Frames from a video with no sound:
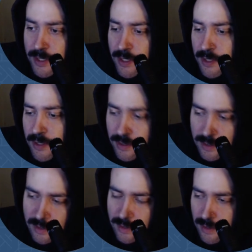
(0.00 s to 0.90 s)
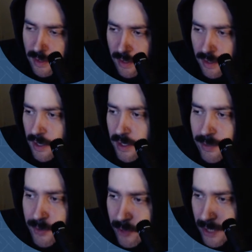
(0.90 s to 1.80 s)
because this is a common
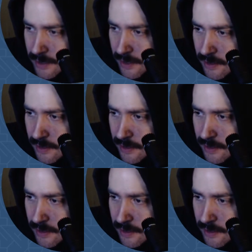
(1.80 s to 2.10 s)
practice.